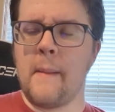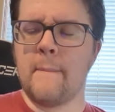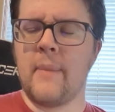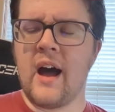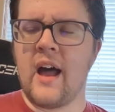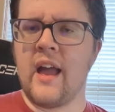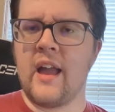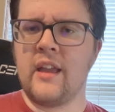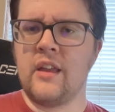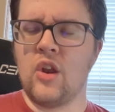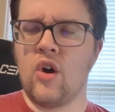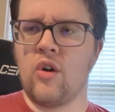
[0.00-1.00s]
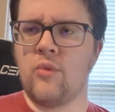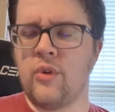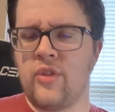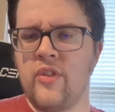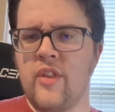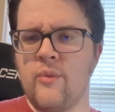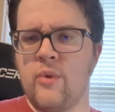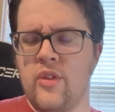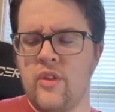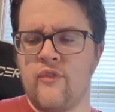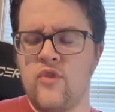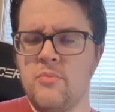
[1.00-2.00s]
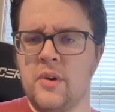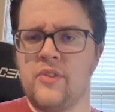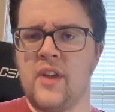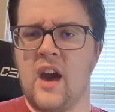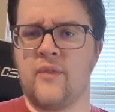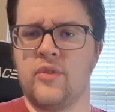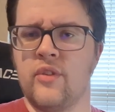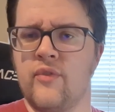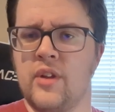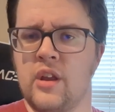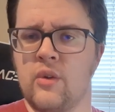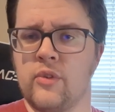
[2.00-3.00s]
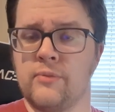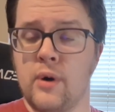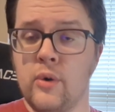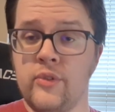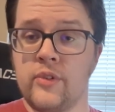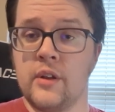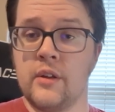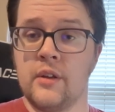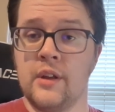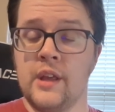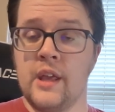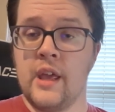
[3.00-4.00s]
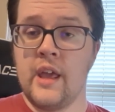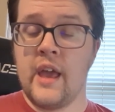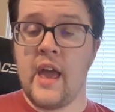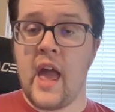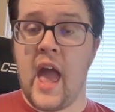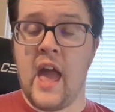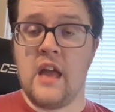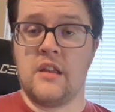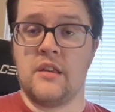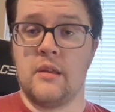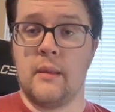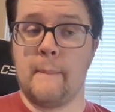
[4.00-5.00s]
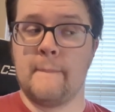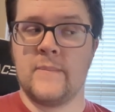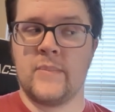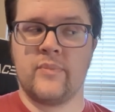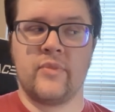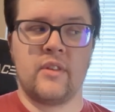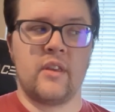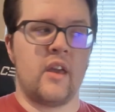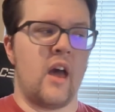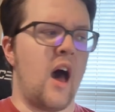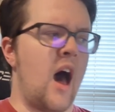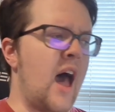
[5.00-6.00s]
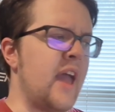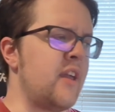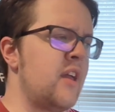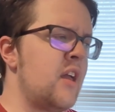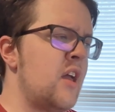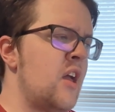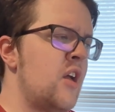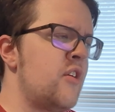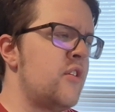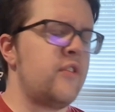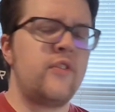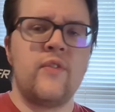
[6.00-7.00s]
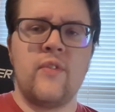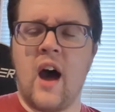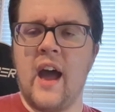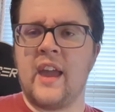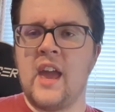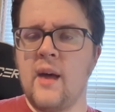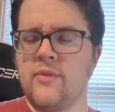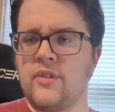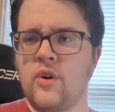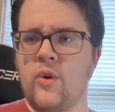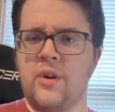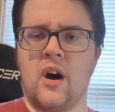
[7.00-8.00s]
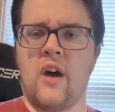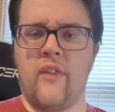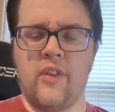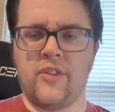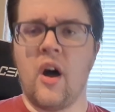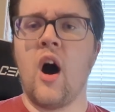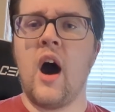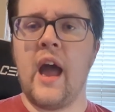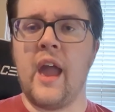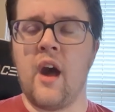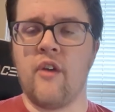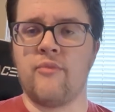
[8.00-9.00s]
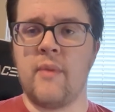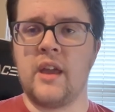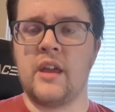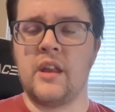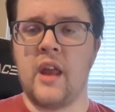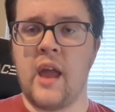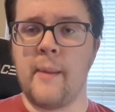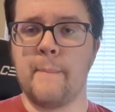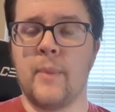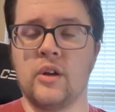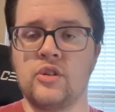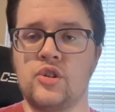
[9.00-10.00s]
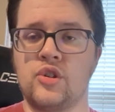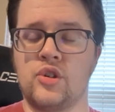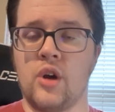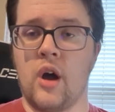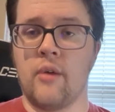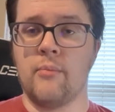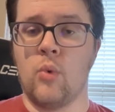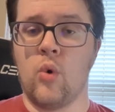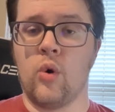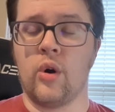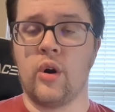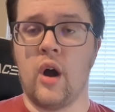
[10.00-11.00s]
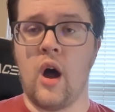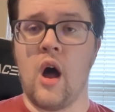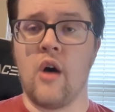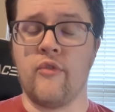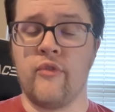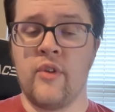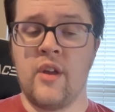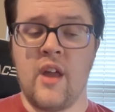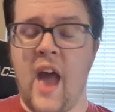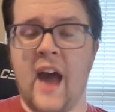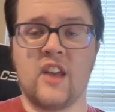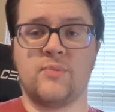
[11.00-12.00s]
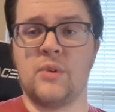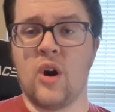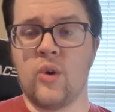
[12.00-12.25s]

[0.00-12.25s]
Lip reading: by, you know, within the few months after the video was posted. And I kept going on this high of making a bunch more of Has-Been